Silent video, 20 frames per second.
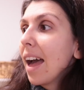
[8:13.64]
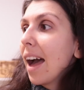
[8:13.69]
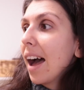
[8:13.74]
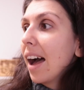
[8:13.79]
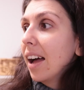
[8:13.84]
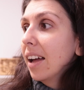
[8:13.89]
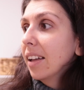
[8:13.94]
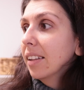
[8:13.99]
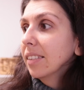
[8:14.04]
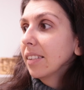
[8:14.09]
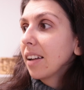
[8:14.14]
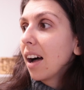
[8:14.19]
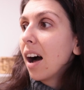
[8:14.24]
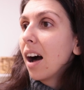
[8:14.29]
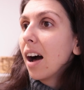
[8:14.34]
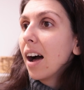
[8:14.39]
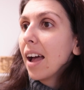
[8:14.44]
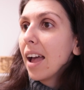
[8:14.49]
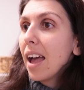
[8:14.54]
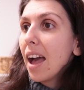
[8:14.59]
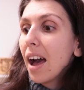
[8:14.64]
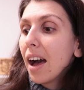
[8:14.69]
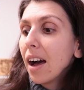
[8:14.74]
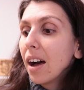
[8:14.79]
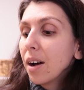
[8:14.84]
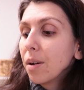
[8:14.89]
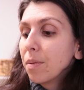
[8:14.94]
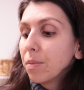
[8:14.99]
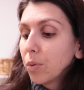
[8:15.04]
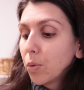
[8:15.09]
and I
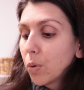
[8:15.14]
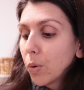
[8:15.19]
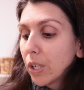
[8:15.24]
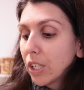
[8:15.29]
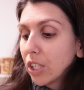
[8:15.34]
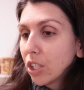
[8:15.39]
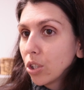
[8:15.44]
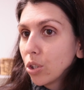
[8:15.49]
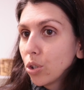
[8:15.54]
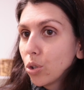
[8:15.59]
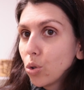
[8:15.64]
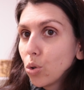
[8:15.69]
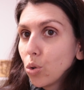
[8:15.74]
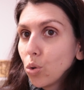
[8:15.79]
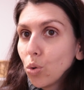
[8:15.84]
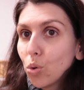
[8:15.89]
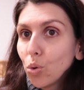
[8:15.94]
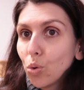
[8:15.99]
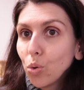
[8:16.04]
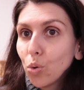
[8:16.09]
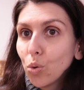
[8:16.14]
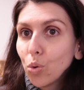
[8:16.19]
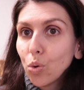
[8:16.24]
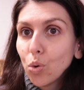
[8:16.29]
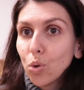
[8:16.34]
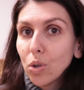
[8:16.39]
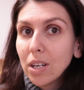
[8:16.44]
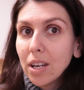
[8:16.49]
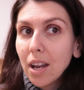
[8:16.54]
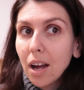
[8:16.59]
am going
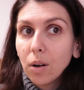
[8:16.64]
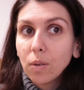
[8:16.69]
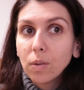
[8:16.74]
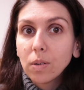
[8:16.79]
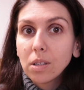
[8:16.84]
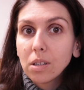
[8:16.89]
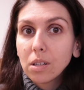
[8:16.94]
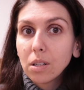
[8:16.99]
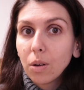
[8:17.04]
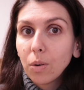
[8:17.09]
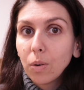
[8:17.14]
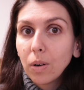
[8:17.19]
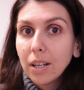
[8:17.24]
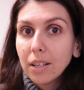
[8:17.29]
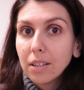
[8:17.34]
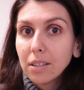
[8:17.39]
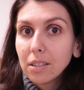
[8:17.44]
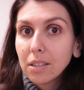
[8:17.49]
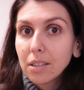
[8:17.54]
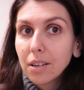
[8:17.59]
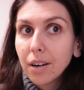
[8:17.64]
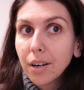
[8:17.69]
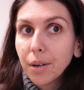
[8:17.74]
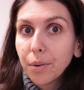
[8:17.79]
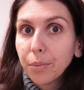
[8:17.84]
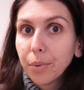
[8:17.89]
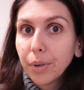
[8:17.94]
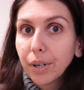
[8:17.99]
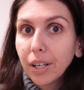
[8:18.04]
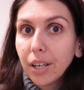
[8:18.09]
to now slowly
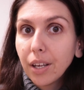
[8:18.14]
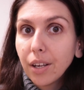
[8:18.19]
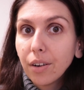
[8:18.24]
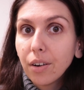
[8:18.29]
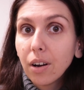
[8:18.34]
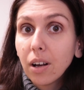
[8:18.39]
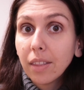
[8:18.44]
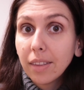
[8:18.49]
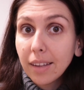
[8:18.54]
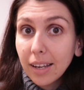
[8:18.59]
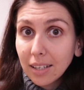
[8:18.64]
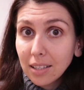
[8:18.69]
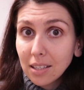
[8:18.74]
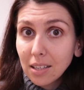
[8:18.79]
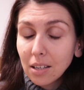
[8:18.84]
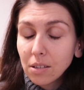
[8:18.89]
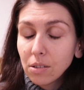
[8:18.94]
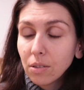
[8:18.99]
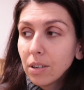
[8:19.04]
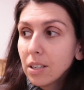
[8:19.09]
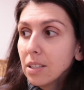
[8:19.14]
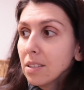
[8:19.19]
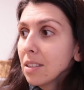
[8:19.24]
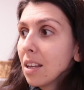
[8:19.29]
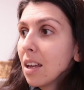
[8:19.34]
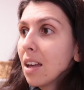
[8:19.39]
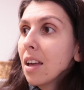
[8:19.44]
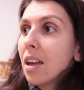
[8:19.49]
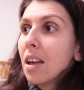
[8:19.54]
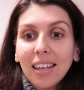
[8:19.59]
start working on the
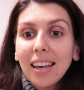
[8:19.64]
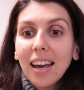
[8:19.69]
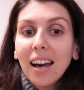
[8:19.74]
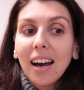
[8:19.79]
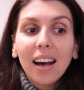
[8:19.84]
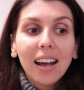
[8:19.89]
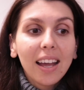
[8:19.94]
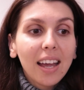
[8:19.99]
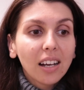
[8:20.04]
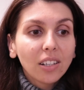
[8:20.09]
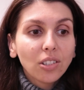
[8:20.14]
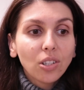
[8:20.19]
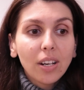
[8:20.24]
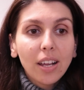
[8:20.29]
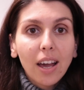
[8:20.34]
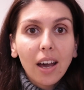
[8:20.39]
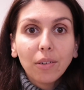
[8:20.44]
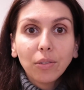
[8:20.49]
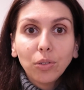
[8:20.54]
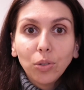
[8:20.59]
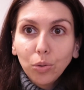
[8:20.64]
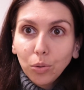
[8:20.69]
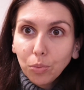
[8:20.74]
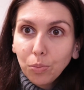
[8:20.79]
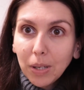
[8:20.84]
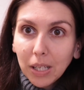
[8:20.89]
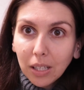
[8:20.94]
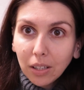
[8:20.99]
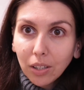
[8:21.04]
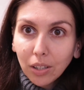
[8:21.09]
accessories. Yeah, I actually have 2
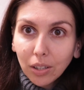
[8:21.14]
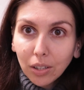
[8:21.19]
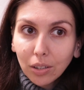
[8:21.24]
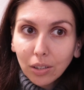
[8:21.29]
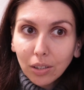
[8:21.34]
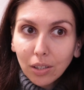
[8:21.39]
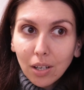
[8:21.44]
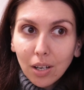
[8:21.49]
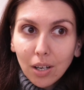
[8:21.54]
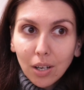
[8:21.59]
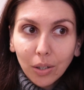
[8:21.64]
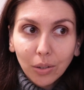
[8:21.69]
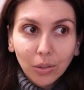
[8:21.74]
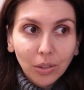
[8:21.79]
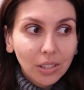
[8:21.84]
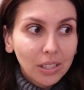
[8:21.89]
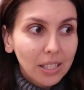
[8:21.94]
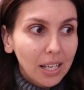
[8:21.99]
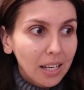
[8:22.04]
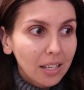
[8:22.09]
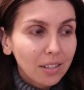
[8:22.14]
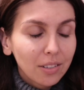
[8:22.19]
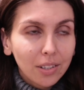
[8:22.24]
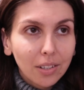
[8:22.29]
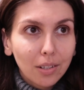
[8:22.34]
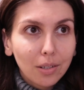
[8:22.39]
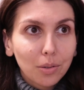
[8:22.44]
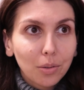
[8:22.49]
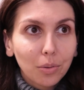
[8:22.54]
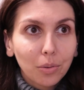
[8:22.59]
big
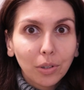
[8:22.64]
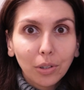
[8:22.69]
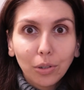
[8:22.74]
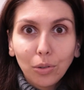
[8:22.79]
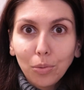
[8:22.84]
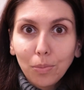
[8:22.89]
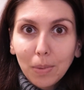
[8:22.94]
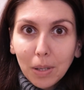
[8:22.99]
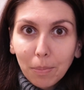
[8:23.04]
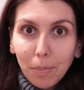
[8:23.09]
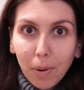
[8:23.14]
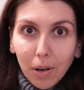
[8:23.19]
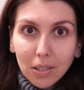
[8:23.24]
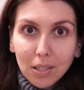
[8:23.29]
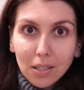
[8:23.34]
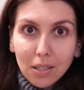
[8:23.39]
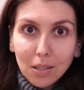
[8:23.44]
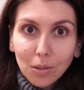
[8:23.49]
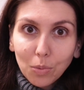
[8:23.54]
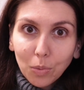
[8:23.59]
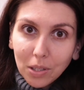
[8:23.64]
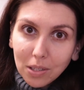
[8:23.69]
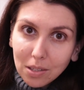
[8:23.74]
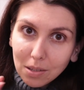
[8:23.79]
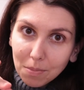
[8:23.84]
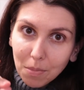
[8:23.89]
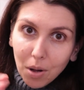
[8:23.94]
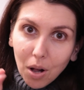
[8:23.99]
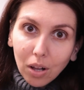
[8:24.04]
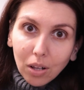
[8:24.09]
containers or 2 big boxes with
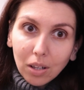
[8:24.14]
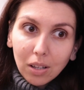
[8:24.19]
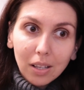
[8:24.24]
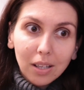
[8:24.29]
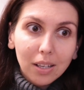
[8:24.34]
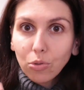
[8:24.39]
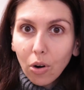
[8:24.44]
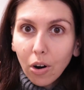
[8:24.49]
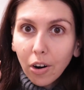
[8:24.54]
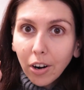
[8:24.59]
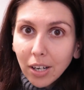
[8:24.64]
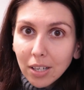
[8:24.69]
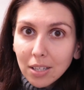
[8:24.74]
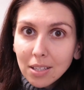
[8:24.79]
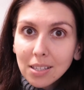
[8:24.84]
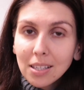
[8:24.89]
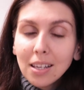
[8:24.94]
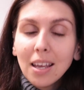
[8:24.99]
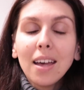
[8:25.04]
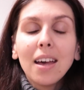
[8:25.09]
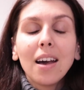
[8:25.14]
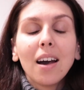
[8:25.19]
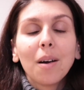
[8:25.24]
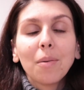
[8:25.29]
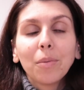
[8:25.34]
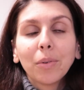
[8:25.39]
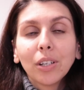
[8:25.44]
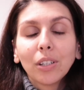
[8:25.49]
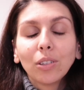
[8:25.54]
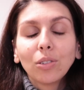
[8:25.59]
small drawers.
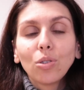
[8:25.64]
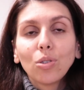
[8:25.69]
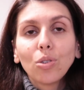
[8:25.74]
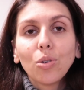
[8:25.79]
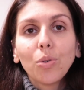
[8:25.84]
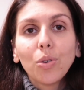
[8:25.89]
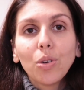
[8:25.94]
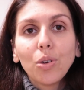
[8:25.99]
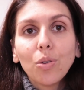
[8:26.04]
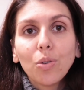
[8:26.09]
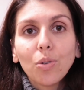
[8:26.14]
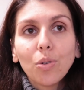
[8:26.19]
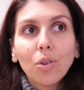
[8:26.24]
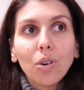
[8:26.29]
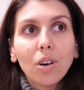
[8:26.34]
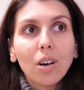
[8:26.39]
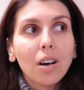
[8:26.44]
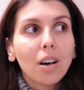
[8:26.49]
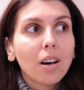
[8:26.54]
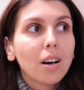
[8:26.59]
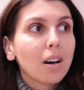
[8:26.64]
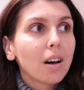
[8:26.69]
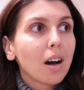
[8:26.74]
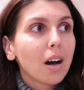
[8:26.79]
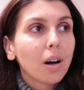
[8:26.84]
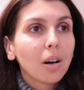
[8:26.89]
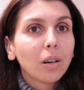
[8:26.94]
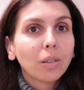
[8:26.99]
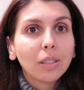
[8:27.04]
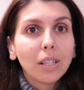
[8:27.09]
I'm going to show you
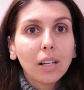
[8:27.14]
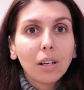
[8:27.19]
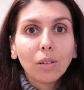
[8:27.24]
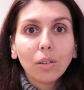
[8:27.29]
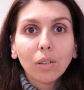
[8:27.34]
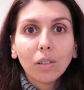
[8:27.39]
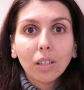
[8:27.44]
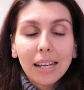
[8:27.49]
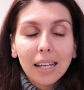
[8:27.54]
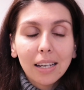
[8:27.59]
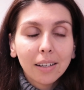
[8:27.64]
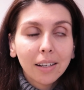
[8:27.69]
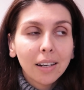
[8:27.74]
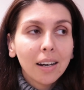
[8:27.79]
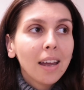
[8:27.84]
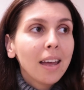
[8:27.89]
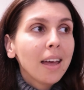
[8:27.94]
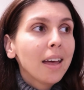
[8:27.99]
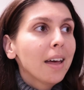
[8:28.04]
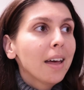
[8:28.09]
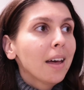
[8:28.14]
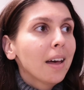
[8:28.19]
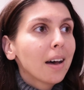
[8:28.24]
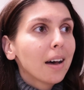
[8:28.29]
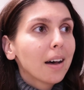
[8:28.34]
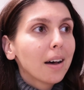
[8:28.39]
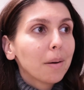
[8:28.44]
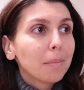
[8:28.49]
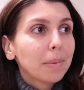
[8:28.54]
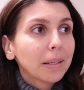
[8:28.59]
how they look later,
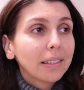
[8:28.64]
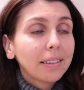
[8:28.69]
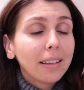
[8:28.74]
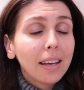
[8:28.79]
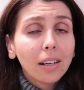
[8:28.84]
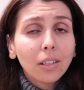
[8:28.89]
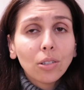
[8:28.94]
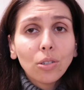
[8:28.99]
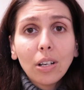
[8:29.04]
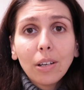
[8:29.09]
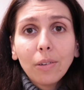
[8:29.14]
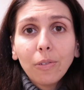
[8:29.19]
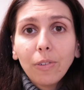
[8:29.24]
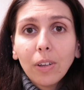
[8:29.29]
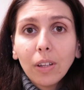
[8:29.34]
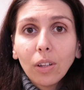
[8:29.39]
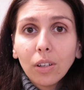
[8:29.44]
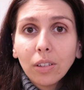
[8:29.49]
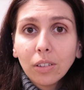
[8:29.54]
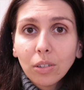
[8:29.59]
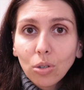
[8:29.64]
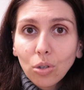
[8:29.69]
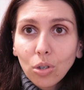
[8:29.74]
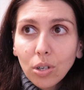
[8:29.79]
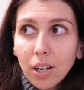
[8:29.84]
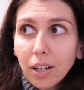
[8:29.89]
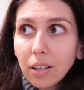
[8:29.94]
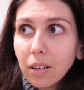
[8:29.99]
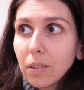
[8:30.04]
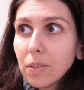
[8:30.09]
but they actually fit on the
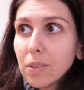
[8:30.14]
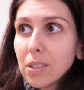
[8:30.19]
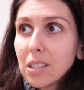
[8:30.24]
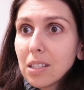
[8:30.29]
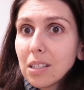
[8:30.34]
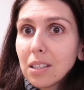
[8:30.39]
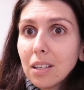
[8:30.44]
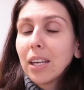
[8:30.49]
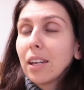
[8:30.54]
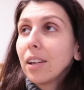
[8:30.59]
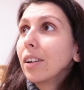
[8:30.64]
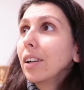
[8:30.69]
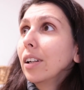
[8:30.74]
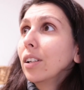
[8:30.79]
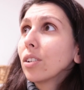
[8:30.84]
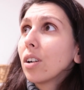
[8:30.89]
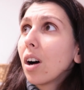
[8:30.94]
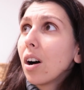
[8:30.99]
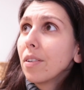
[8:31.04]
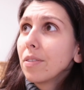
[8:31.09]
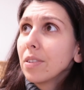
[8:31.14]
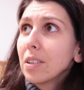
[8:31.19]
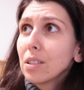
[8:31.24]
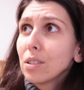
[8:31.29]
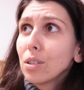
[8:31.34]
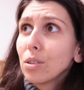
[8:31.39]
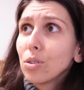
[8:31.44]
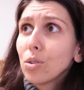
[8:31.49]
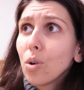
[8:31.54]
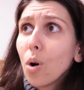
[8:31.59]
shelves here in the
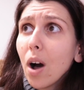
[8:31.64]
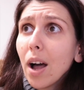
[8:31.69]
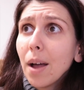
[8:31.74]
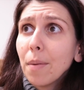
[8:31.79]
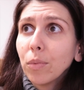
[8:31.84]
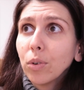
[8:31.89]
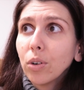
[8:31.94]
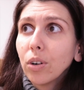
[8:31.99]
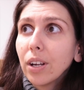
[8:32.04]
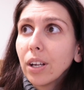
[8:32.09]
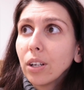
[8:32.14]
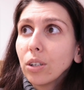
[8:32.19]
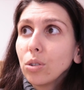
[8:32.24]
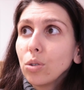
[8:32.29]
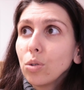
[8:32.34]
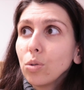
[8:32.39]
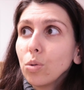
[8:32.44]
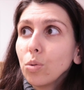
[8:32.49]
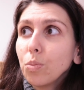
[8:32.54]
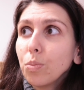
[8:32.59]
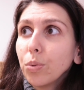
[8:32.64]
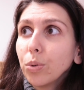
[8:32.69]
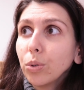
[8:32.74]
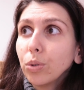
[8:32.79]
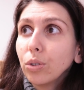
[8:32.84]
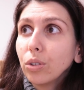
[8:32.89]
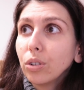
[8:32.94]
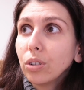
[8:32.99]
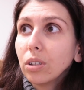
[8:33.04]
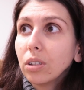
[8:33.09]
office, so I'm going to
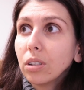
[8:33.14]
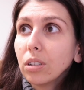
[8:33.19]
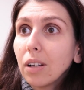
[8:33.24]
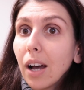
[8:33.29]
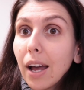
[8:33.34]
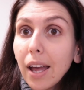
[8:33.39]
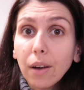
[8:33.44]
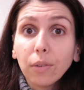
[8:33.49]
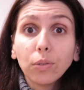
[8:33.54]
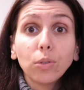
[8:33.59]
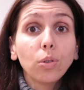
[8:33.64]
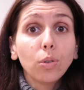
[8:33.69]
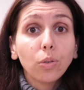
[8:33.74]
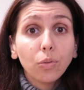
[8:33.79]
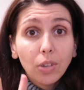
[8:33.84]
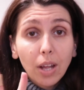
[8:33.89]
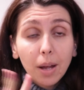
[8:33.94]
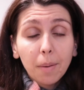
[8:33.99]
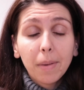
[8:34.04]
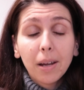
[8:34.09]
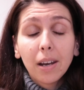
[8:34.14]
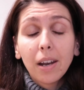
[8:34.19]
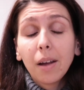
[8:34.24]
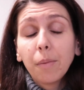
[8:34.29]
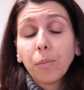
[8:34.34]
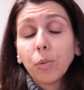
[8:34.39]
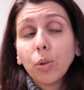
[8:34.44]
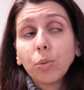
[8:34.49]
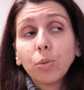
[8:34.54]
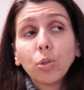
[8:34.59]
I have 2 of them and
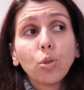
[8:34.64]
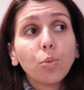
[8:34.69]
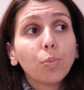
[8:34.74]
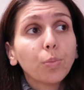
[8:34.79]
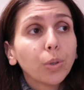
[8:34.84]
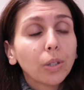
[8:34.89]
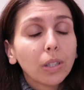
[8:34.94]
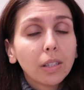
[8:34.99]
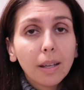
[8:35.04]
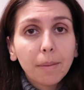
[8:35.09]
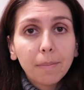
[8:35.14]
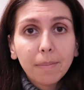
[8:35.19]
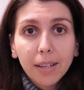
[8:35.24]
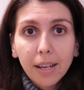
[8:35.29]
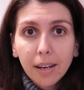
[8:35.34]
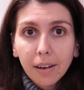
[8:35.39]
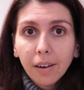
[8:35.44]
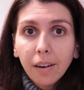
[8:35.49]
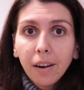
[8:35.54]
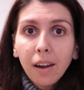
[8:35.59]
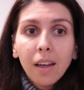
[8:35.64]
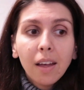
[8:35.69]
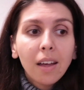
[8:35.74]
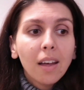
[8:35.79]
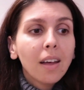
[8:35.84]
I'm going to put them there.